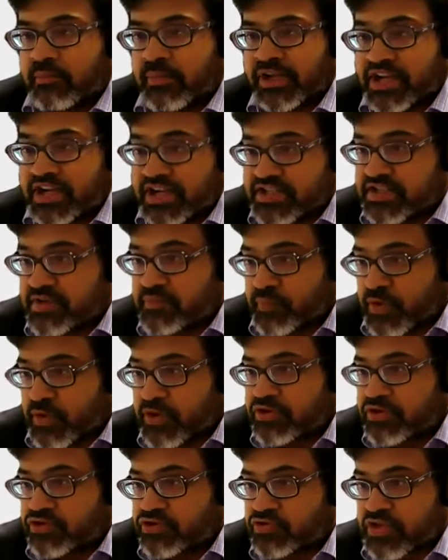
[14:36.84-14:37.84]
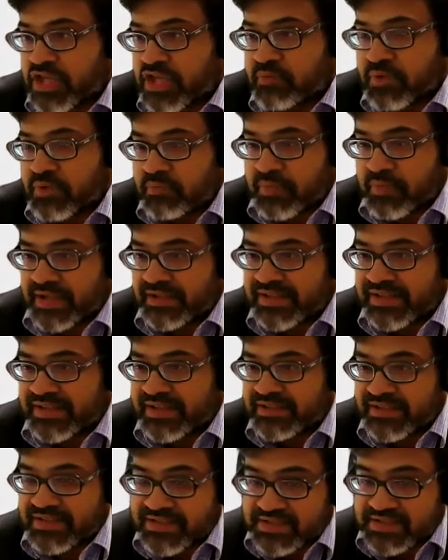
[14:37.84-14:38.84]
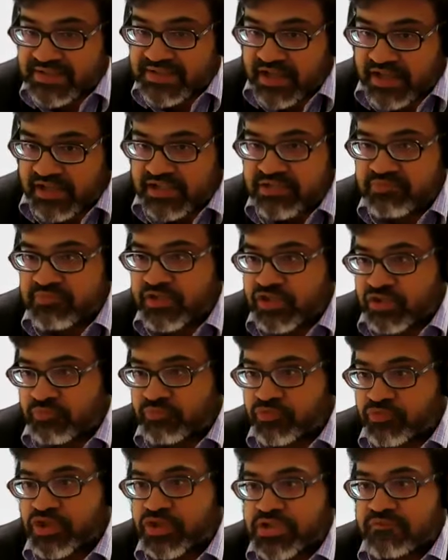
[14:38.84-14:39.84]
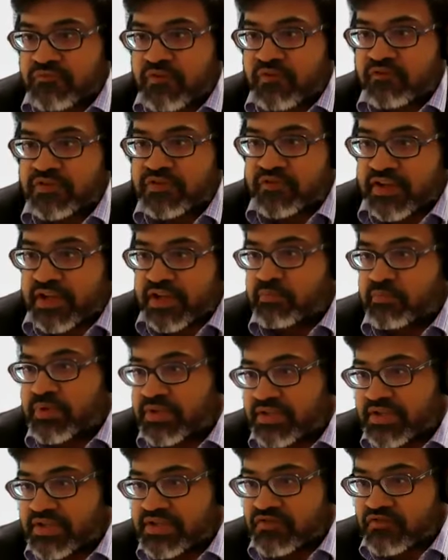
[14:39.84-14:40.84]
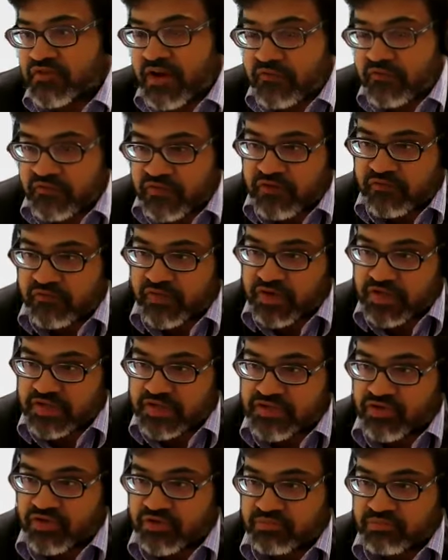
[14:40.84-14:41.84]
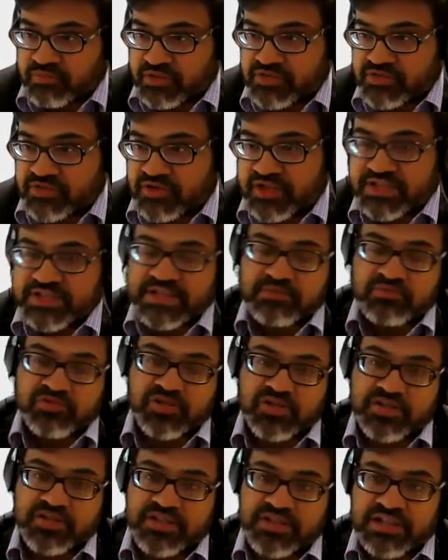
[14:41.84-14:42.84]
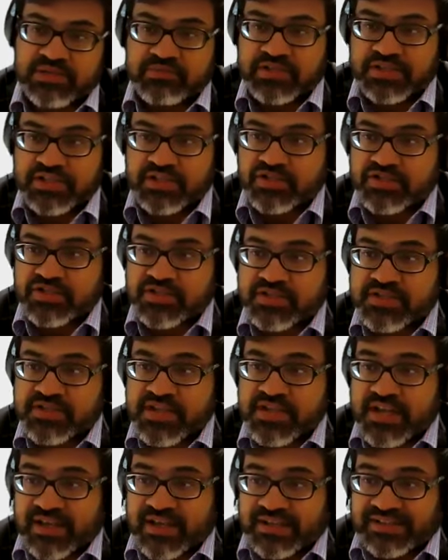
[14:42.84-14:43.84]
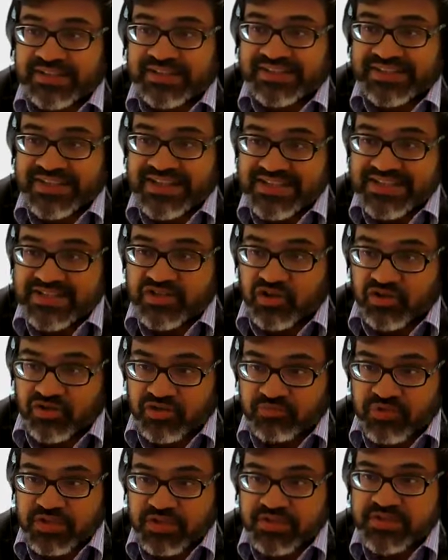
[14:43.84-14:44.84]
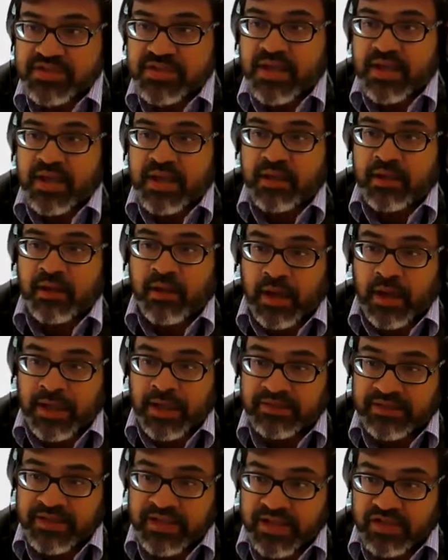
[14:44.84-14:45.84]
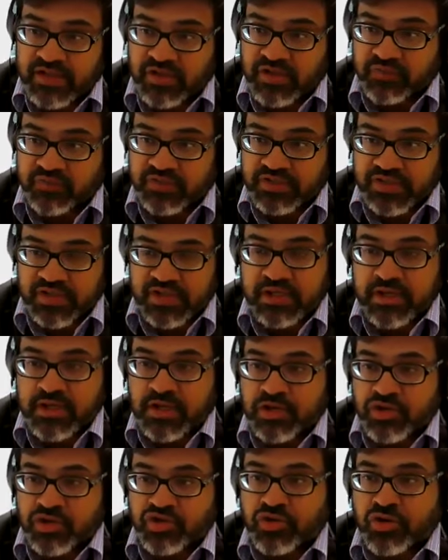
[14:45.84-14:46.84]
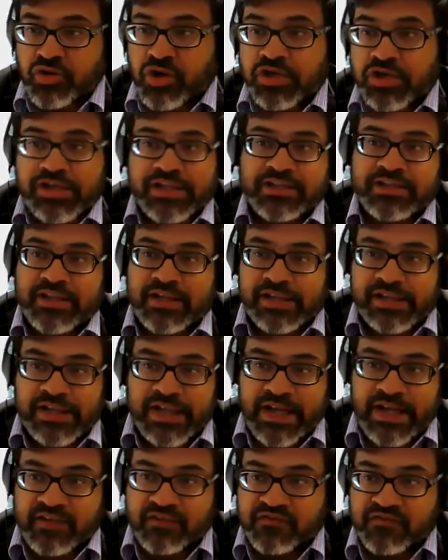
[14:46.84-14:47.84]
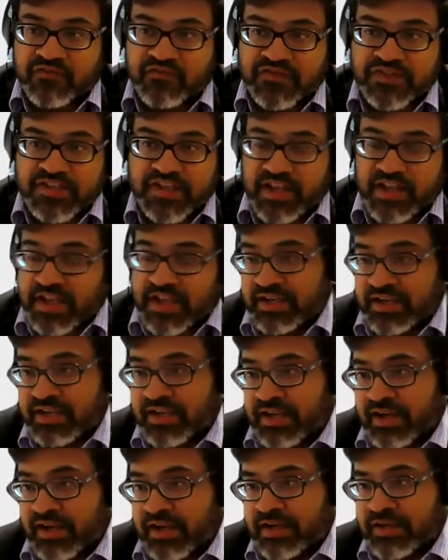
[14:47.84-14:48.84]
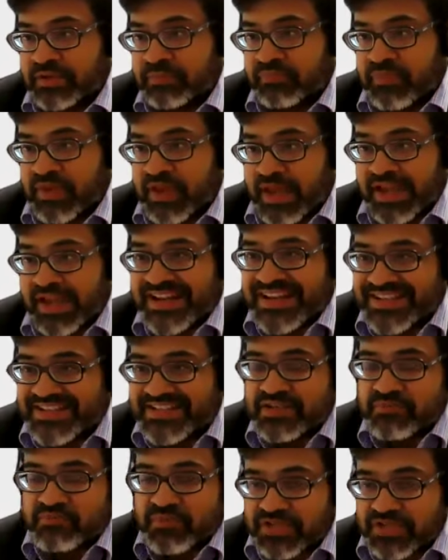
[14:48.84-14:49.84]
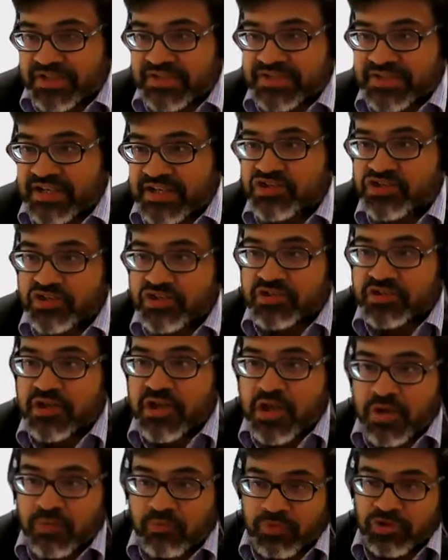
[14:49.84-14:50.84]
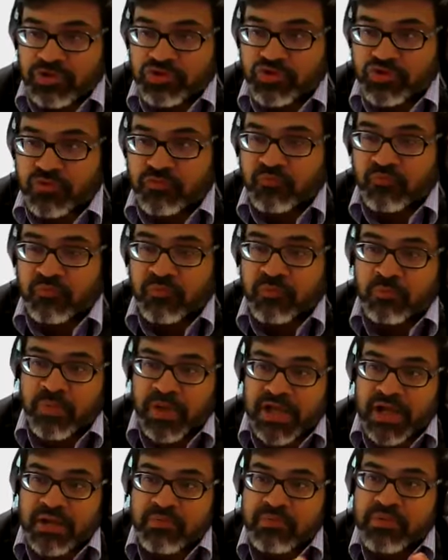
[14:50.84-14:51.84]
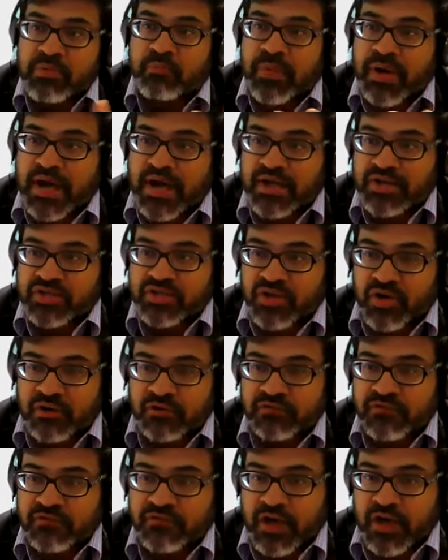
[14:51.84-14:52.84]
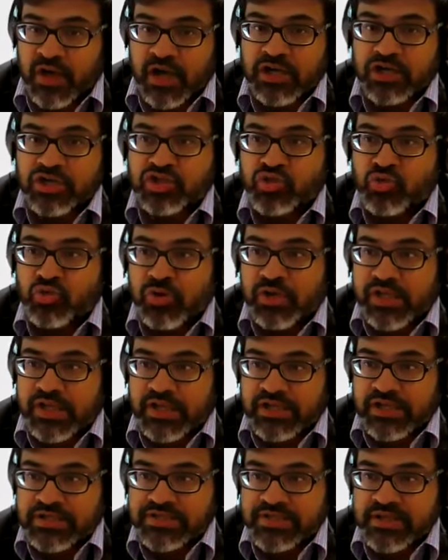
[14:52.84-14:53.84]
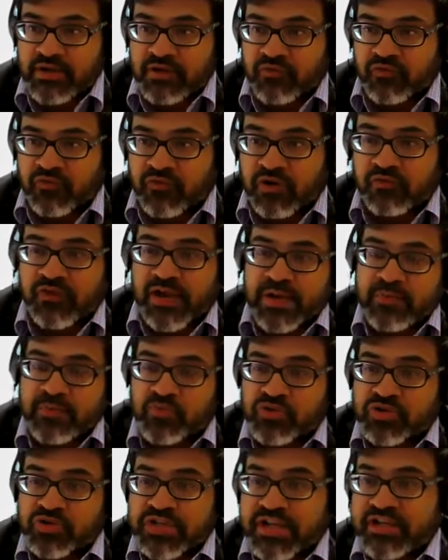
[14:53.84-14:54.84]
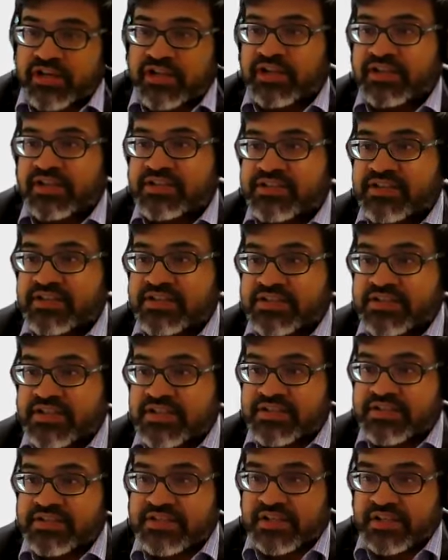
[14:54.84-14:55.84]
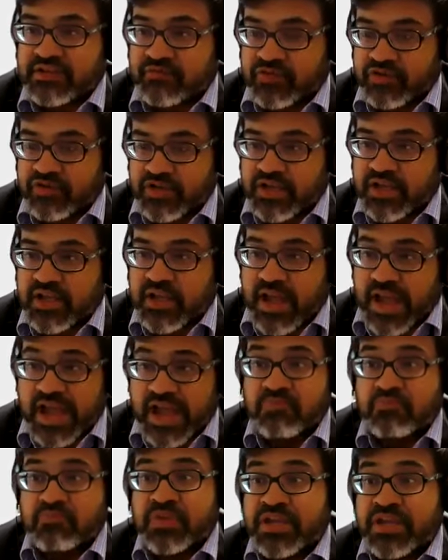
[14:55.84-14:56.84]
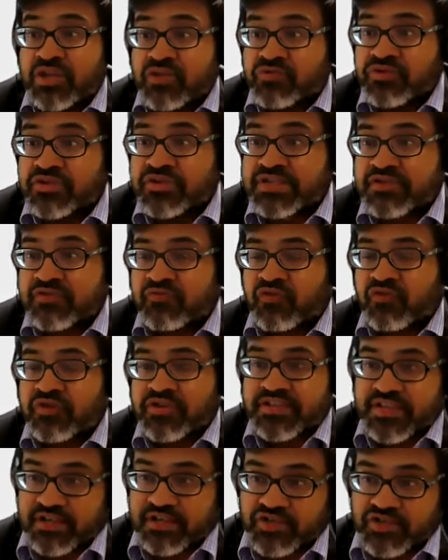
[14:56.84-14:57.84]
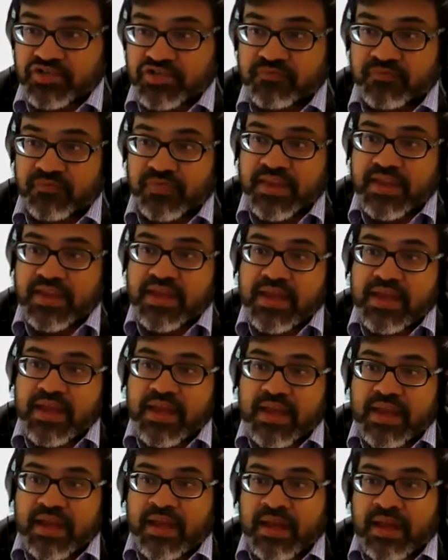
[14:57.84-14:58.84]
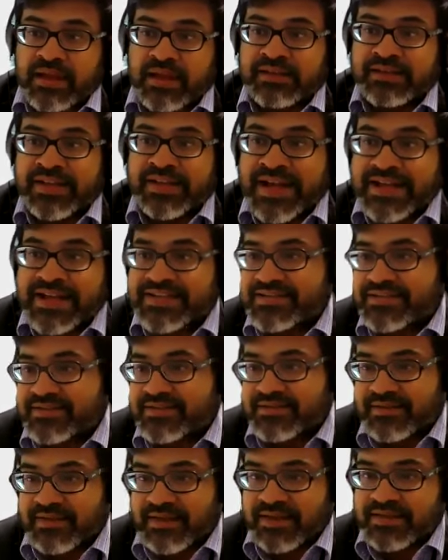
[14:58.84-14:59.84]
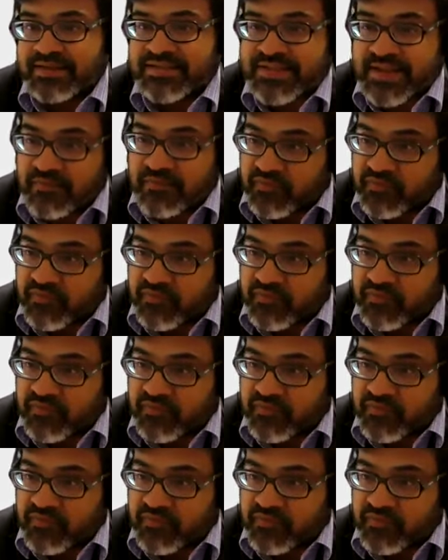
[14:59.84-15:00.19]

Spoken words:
But it is important to keep in mind that this is the ultimate objective of developing these draft reference documents on exceptions and limitations, that these documents, at the end of the day, should not end their lives in an SCP discussion, but should become a part of a toolkit for WIPO technical assistance delivery and be used for such. And that is